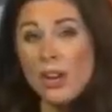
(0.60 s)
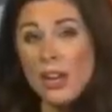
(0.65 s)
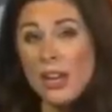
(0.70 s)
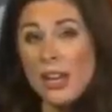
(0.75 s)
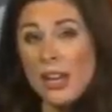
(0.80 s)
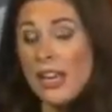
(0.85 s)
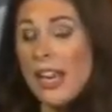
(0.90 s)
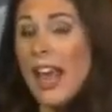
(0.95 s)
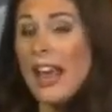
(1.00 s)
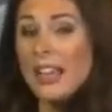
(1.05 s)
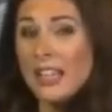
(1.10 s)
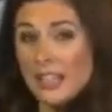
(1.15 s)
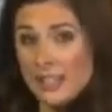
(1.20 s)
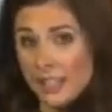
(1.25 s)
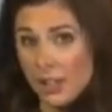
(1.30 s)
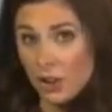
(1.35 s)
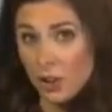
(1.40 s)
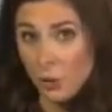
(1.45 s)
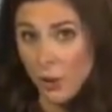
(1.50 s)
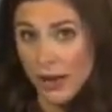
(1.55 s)
in any
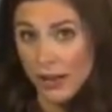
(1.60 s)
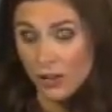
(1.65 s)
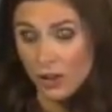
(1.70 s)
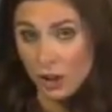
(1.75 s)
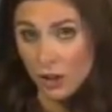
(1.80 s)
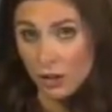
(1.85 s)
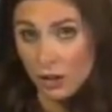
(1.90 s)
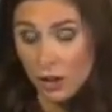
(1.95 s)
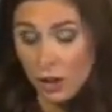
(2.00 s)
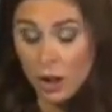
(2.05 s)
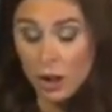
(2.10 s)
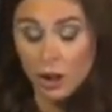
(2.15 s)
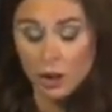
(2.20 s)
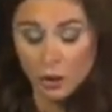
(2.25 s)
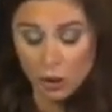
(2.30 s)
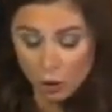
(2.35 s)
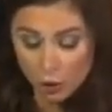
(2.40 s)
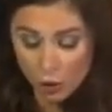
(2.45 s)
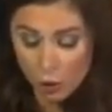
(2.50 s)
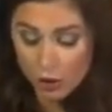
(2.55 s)
situation, could
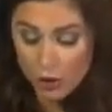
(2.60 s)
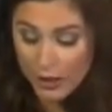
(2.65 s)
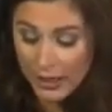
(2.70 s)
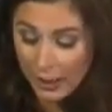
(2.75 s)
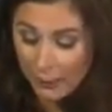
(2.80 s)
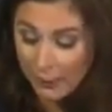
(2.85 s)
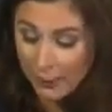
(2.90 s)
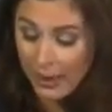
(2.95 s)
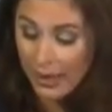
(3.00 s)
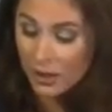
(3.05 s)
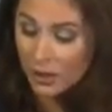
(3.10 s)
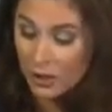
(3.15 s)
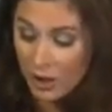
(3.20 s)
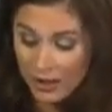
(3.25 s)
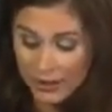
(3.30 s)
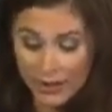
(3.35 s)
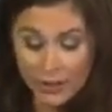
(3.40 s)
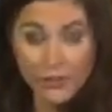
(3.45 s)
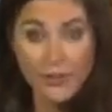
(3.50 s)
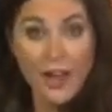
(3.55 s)
the Cruz campaign
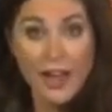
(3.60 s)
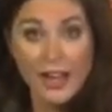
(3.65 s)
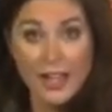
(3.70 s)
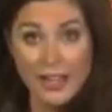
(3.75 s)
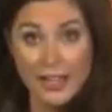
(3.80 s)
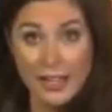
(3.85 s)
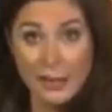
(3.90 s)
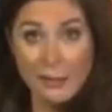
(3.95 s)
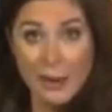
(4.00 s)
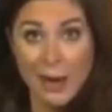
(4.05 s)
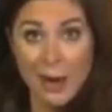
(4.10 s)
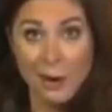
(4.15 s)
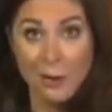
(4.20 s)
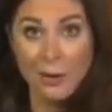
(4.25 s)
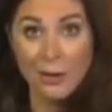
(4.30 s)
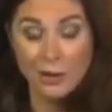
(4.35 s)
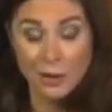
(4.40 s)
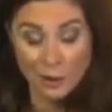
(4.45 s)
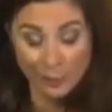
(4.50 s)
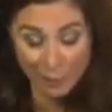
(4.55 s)
justify an email
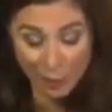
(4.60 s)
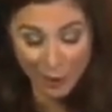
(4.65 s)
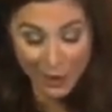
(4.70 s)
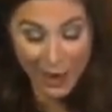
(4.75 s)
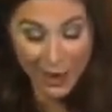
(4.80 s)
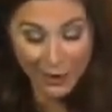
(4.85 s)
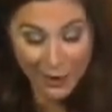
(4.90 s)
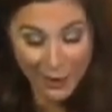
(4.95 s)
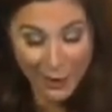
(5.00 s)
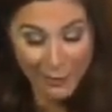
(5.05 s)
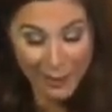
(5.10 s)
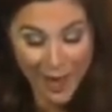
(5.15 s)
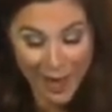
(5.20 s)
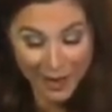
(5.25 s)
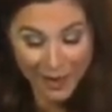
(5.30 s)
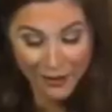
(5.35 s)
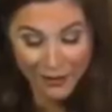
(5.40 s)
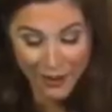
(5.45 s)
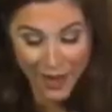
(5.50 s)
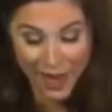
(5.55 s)
which it put out on the
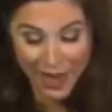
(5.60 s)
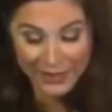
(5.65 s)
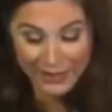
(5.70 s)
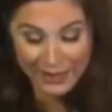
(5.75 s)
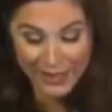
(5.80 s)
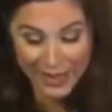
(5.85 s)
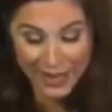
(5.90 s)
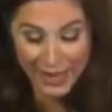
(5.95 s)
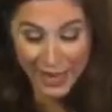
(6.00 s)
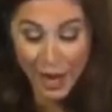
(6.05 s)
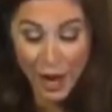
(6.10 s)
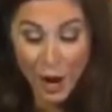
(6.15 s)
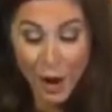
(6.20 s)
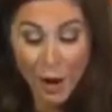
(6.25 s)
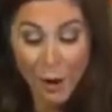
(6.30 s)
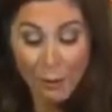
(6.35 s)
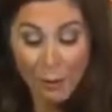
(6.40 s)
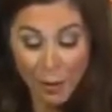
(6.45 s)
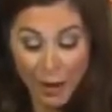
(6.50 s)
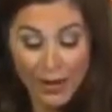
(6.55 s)
back of that saying,
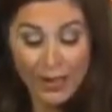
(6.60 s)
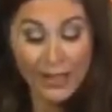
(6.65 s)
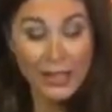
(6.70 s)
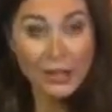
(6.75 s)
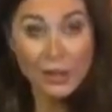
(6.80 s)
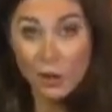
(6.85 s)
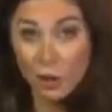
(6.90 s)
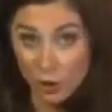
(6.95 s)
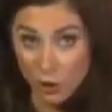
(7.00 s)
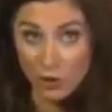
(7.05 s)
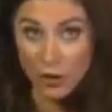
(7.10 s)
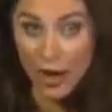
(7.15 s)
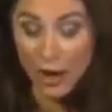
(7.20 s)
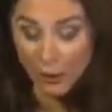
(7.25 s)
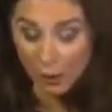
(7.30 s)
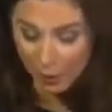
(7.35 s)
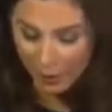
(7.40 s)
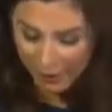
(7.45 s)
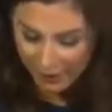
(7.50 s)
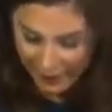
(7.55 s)
breaking news, I
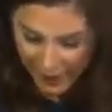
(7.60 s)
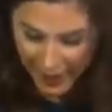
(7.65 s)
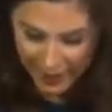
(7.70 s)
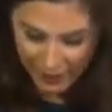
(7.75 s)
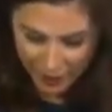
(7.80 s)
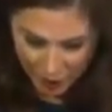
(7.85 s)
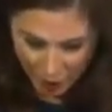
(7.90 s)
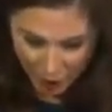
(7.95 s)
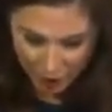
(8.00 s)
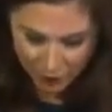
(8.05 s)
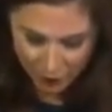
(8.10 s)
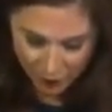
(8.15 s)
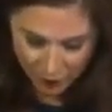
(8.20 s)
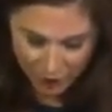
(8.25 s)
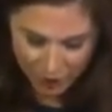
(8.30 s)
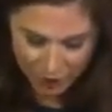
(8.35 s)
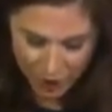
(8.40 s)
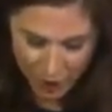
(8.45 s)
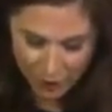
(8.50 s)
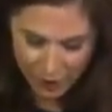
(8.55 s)
will read that so our
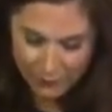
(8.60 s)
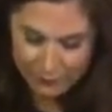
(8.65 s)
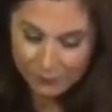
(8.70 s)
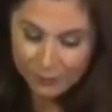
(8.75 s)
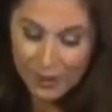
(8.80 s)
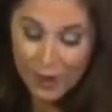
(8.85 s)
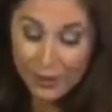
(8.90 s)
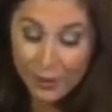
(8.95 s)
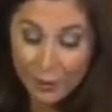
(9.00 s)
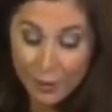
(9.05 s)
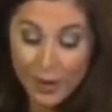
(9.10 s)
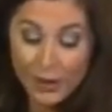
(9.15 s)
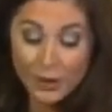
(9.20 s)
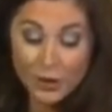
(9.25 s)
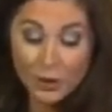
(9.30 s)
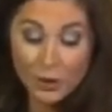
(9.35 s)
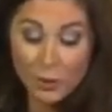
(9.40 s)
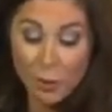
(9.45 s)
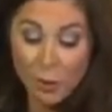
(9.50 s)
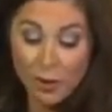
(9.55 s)
viewers know it. The press
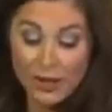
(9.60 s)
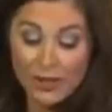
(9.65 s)
is reporting